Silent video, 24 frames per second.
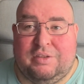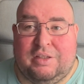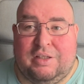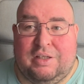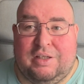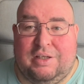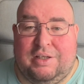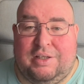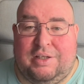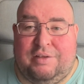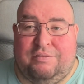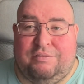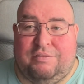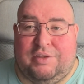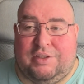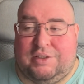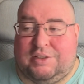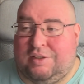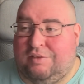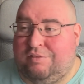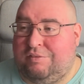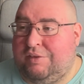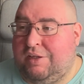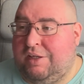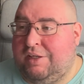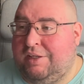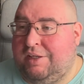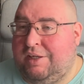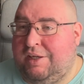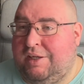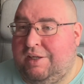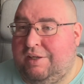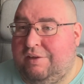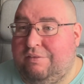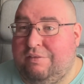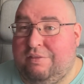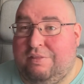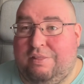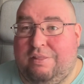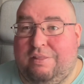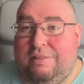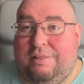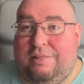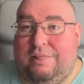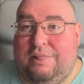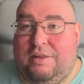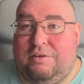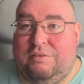And then once I've done that,
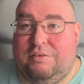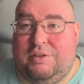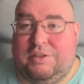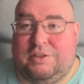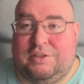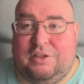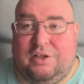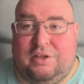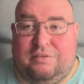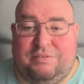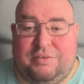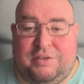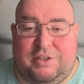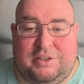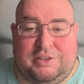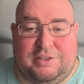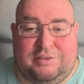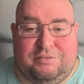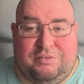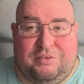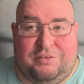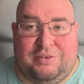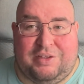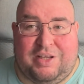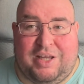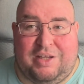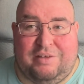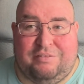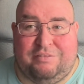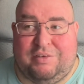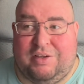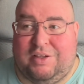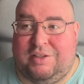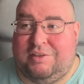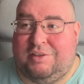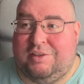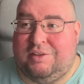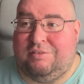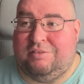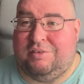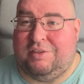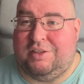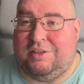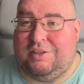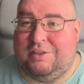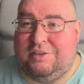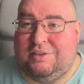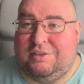I want to start bringing some more gameplay to
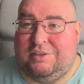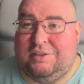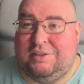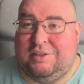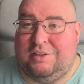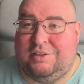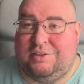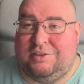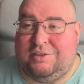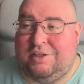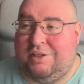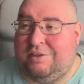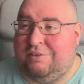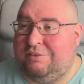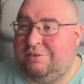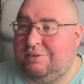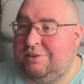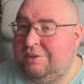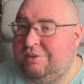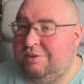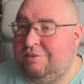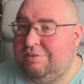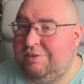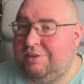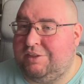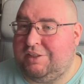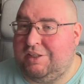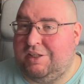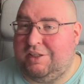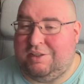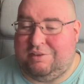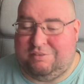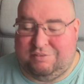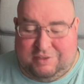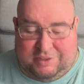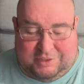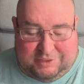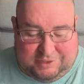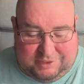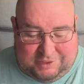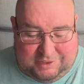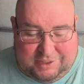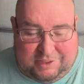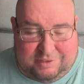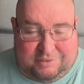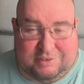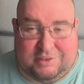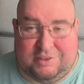the channel. So if you see any racing
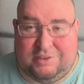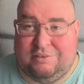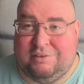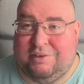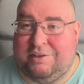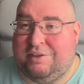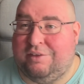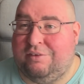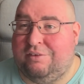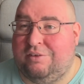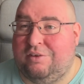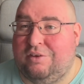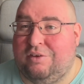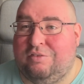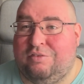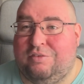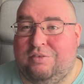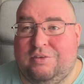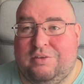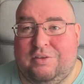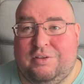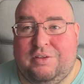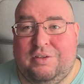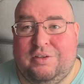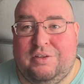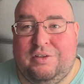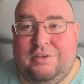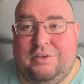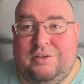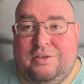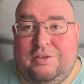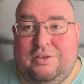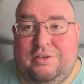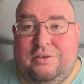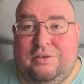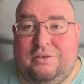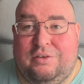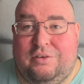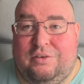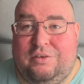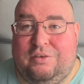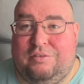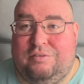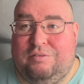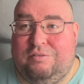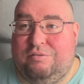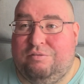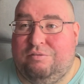games that you like the look of,
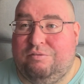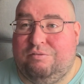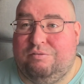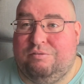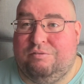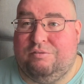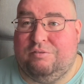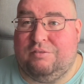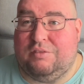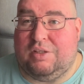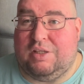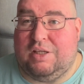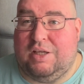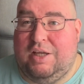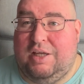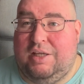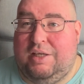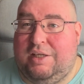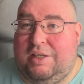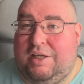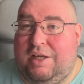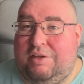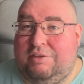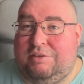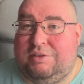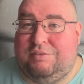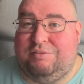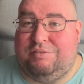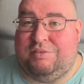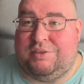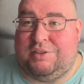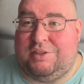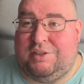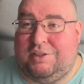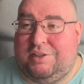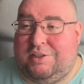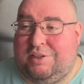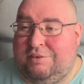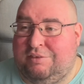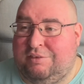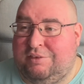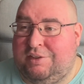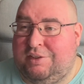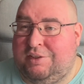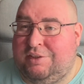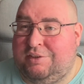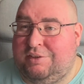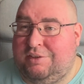or any games in particular
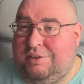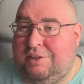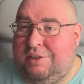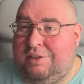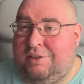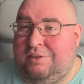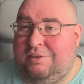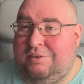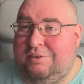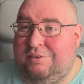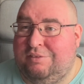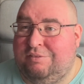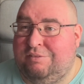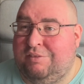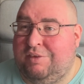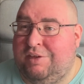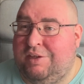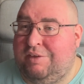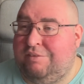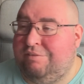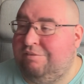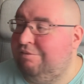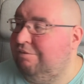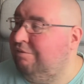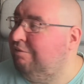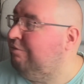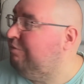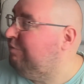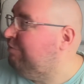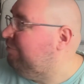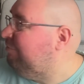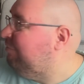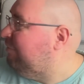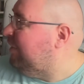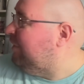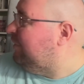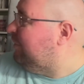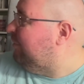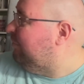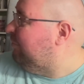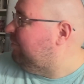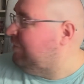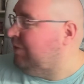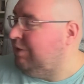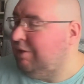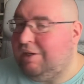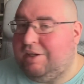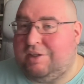on this on my massive
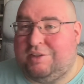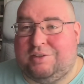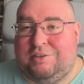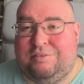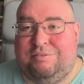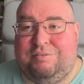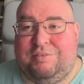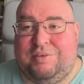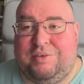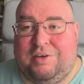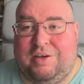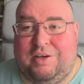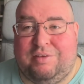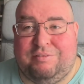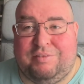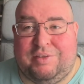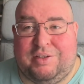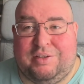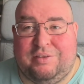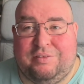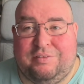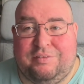collection behind me,